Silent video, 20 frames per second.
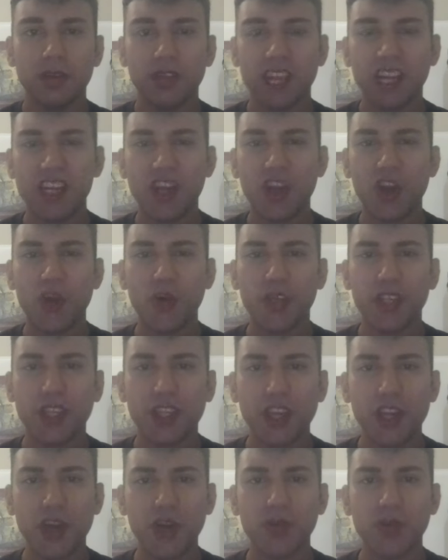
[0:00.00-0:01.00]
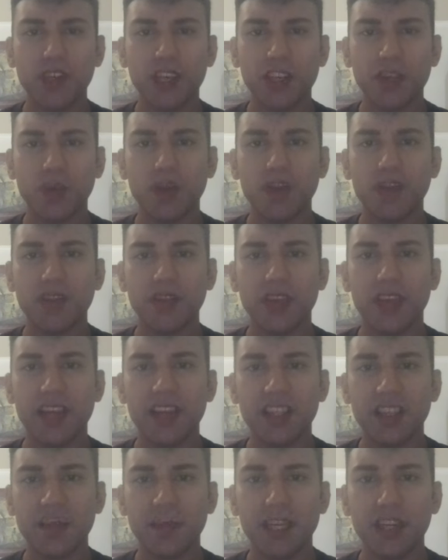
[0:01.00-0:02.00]
They know you just want
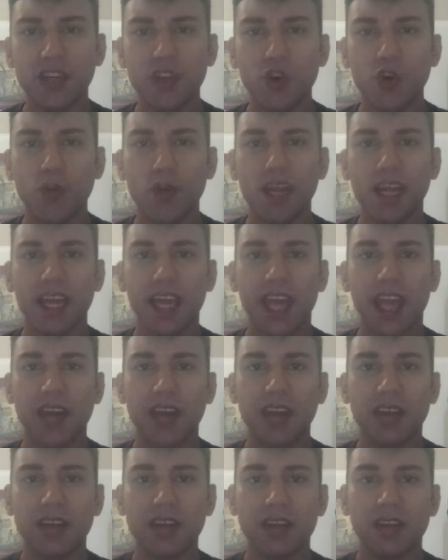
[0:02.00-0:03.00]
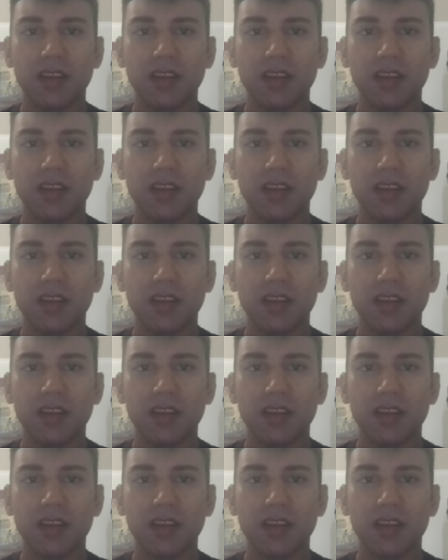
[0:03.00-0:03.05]
things to be normal again.